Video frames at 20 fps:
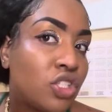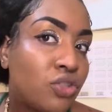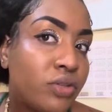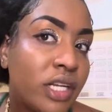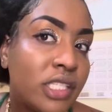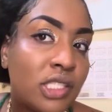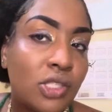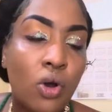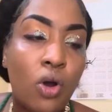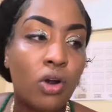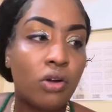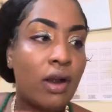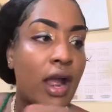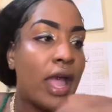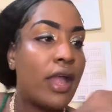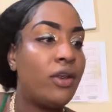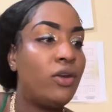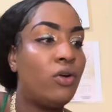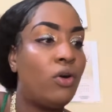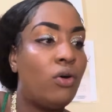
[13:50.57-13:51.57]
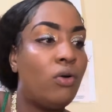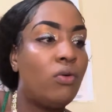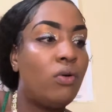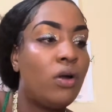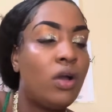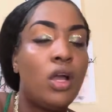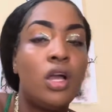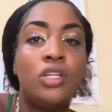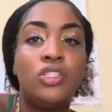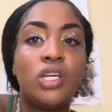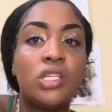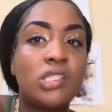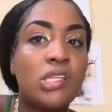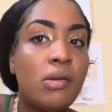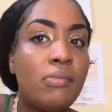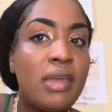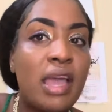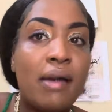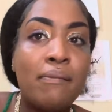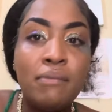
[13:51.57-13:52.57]
stress out right now. Just
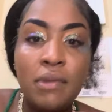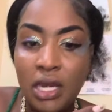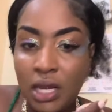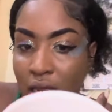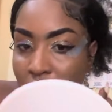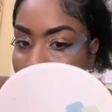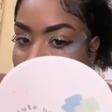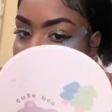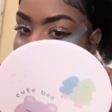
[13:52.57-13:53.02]
give me a minute,